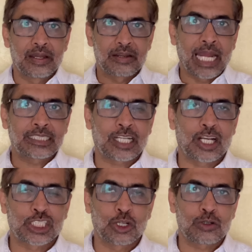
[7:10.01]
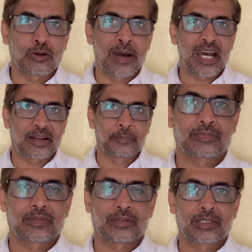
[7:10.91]
Writer Ashok Kumar,
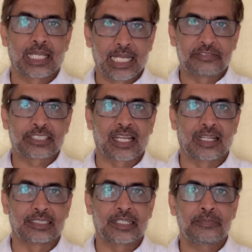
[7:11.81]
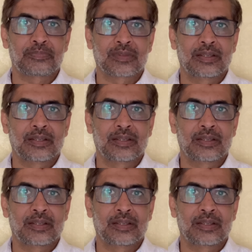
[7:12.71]
he lives in London,